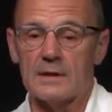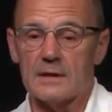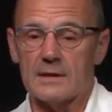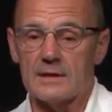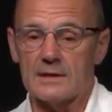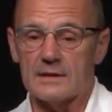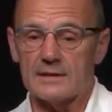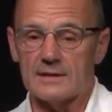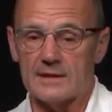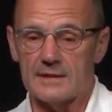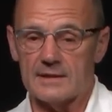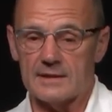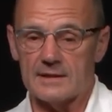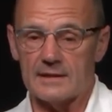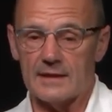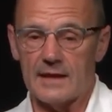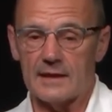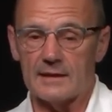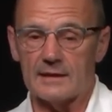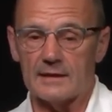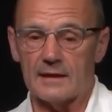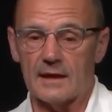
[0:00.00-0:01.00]
Since
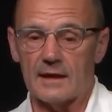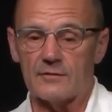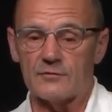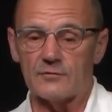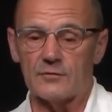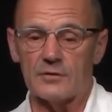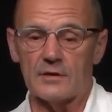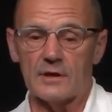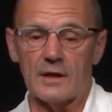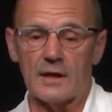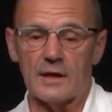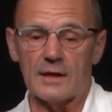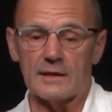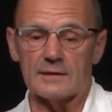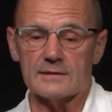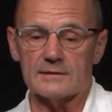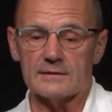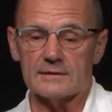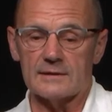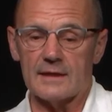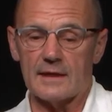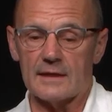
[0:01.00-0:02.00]
then, I've realized
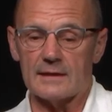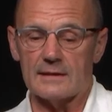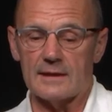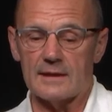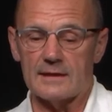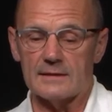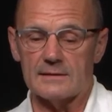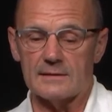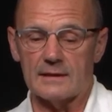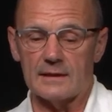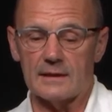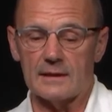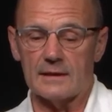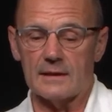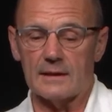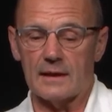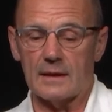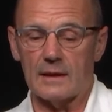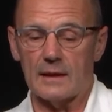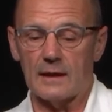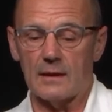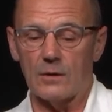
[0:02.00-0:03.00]
that that data
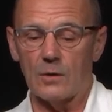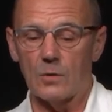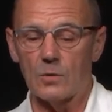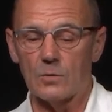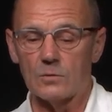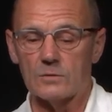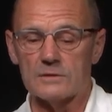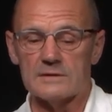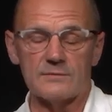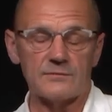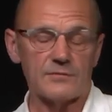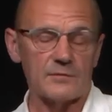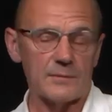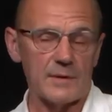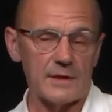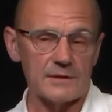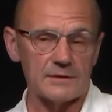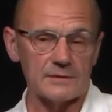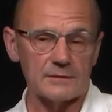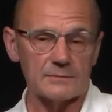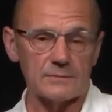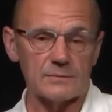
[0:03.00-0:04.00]
holds
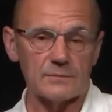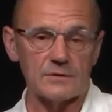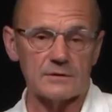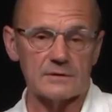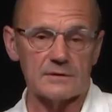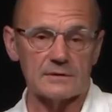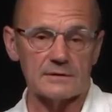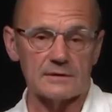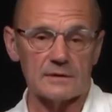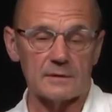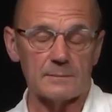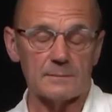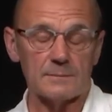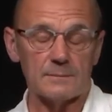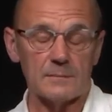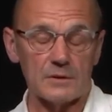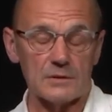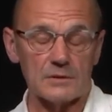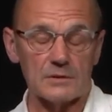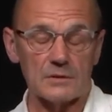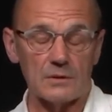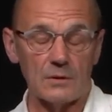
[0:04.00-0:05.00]
information which has a
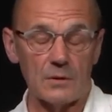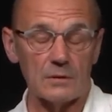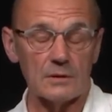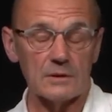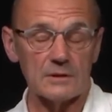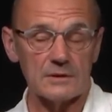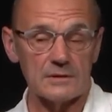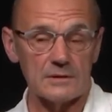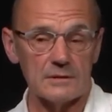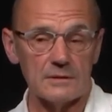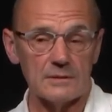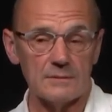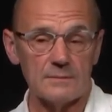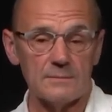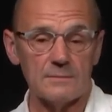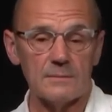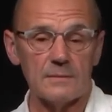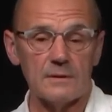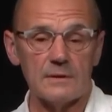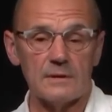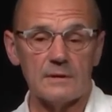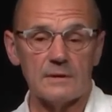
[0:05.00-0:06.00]
much longer term
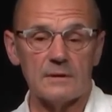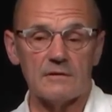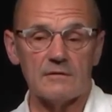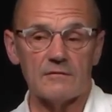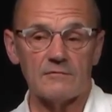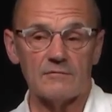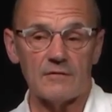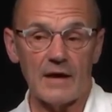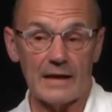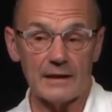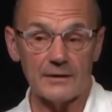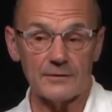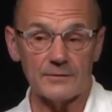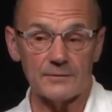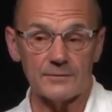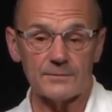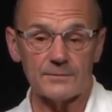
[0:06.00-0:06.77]
value.